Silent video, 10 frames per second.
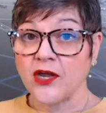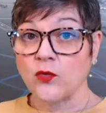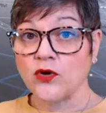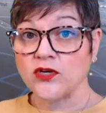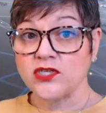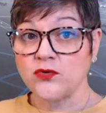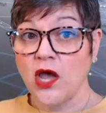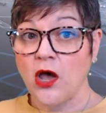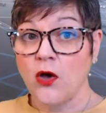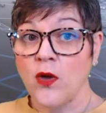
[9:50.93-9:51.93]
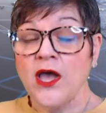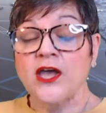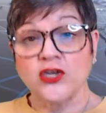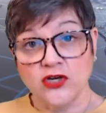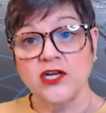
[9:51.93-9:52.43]
they're words you know,
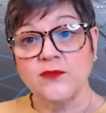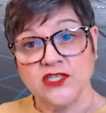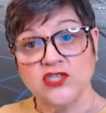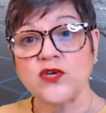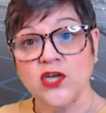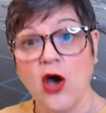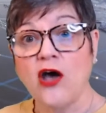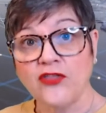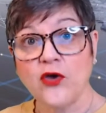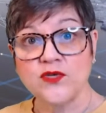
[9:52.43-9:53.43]
you're going to be doing all